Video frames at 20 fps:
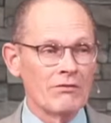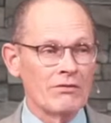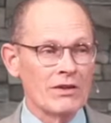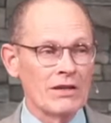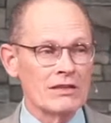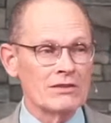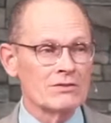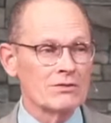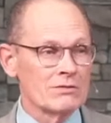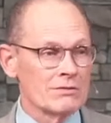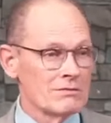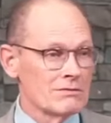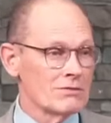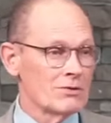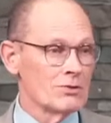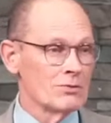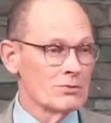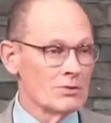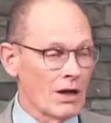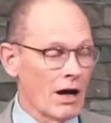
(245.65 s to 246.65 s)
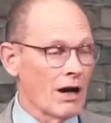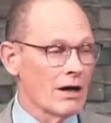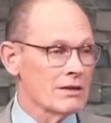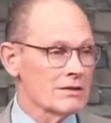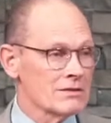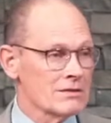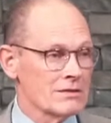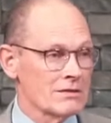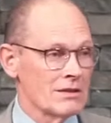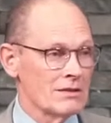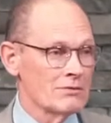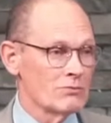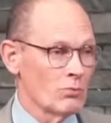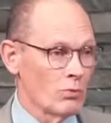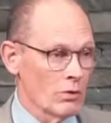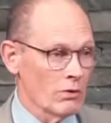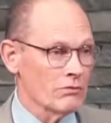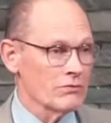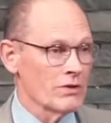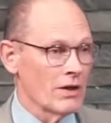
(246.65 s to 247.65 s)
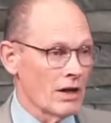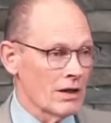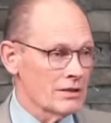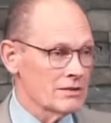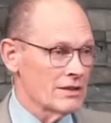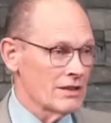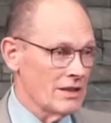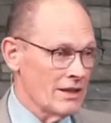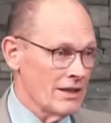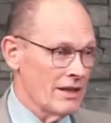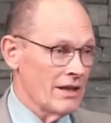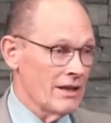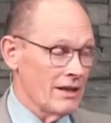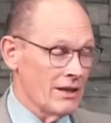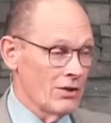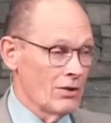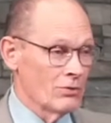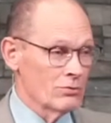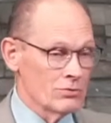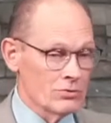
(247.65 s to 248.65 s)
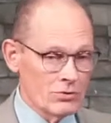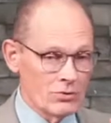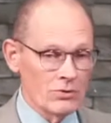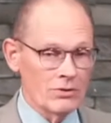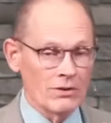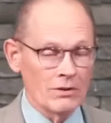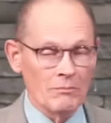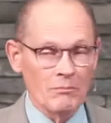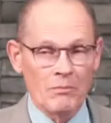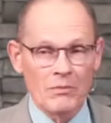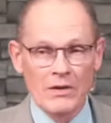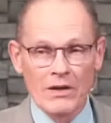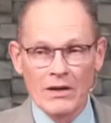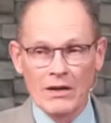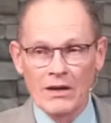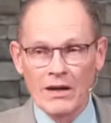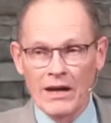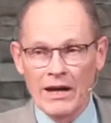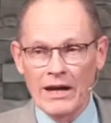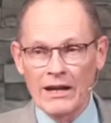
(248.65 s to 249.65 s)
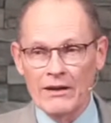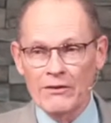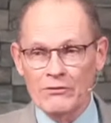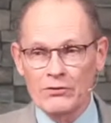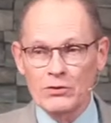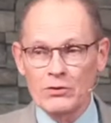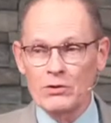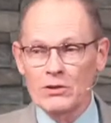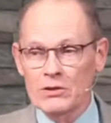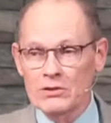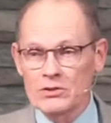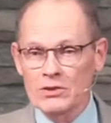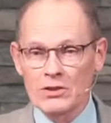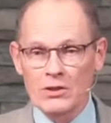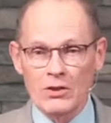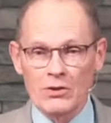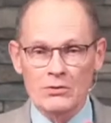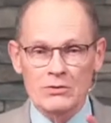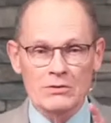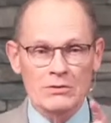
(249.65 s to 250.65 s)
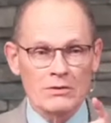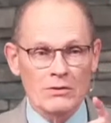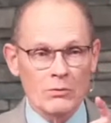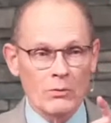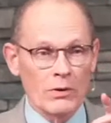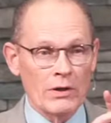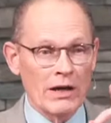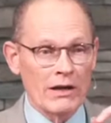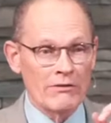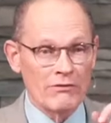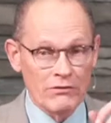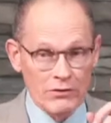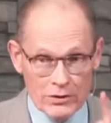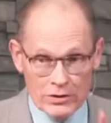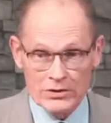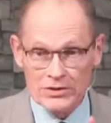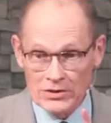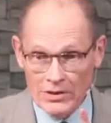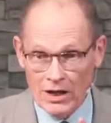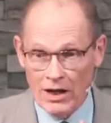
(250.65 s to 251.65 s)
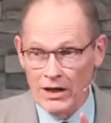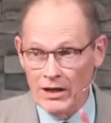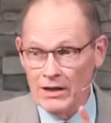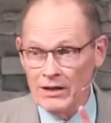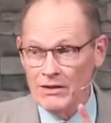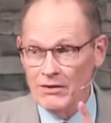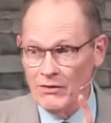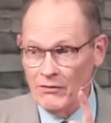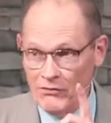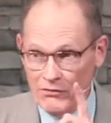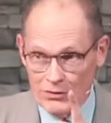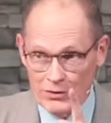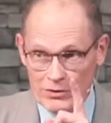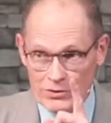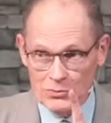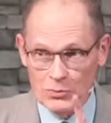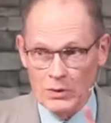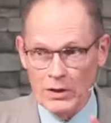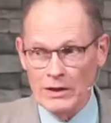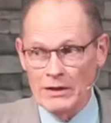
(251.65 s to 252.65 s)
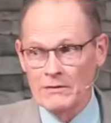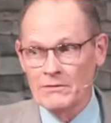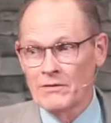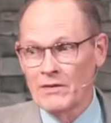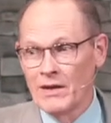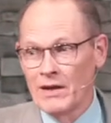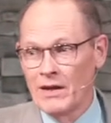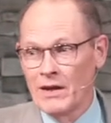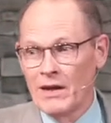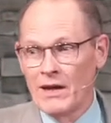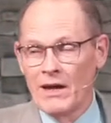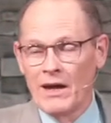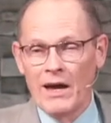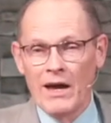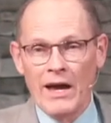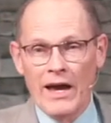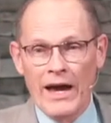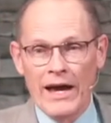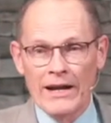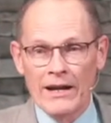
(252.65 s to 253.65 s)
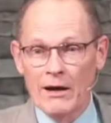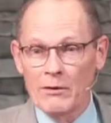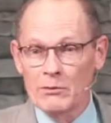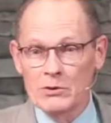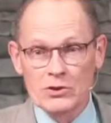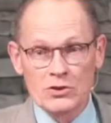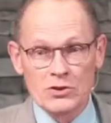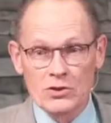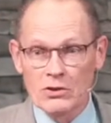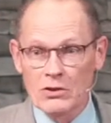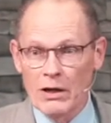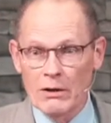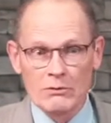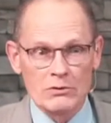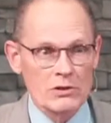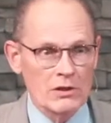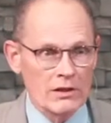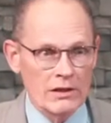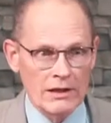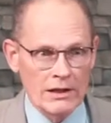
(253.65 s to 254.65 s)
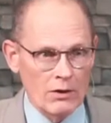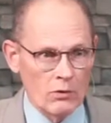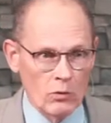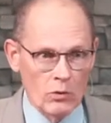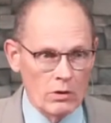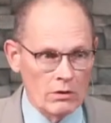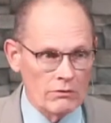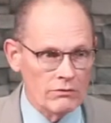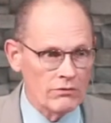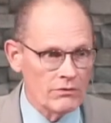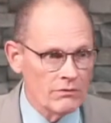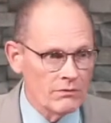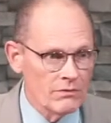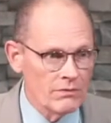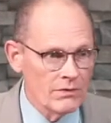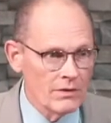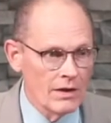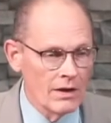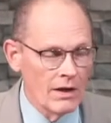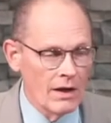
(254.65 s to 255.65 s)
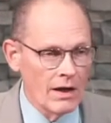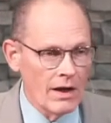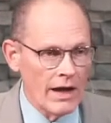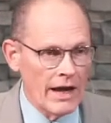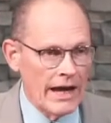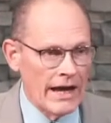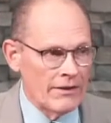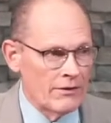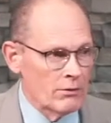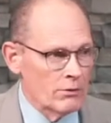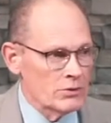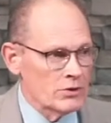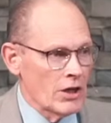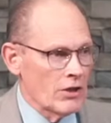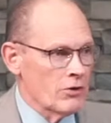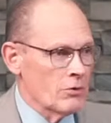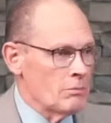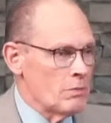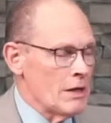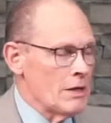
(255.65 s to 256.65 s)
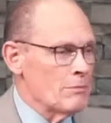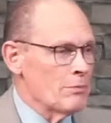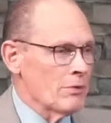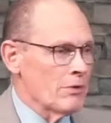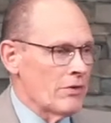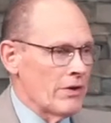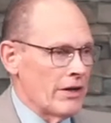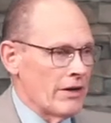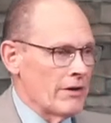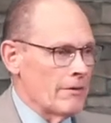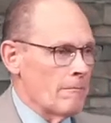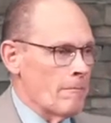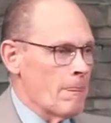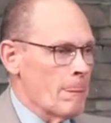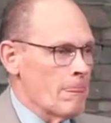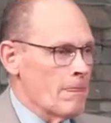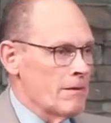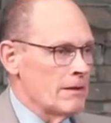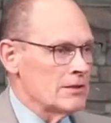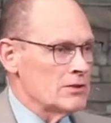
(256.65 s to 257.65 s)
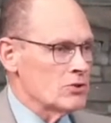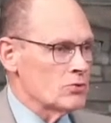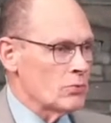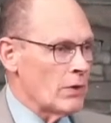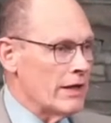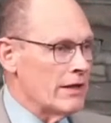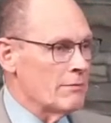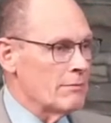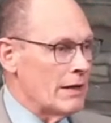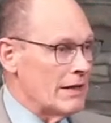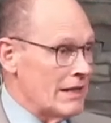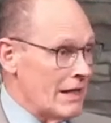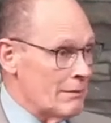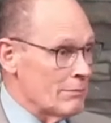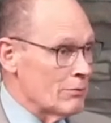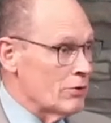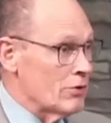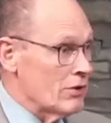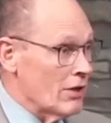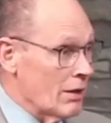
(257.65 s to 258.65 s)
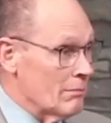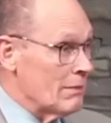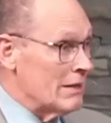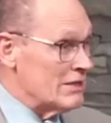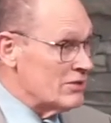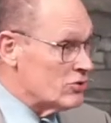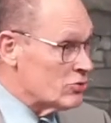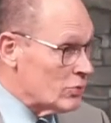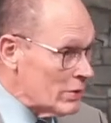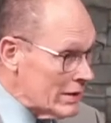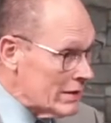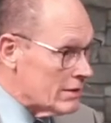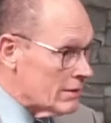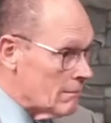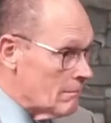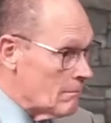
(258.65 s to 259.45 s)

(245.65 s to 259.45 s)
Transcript: these two dogs, these wolf dogs that he, he owns two of them, and a few years ago when I first saw it, first one, and I was sure I was looking at a wolf and there was other people there. This is right in my neighborhood on my street.